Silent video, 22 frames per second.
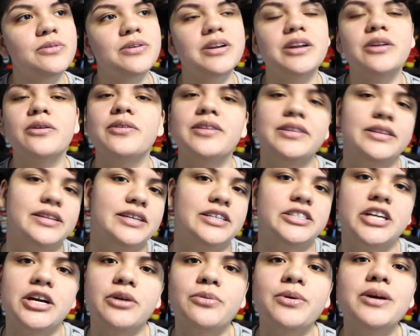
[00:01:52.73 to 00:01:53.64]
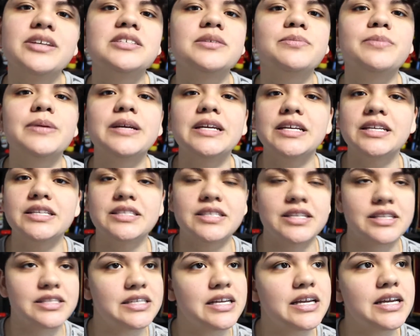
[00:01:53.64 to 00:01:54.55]
and I know that they share recipes
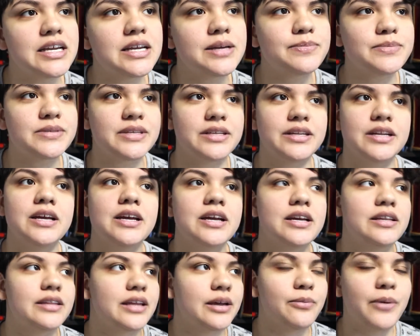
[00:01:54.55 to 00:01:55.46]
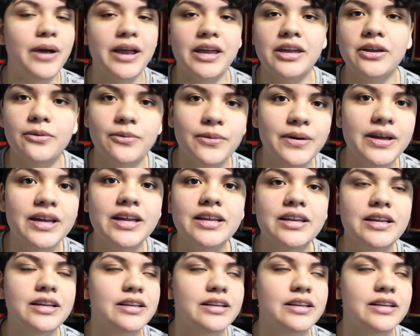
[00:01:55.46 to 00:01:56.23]
and tips and they weigh you in,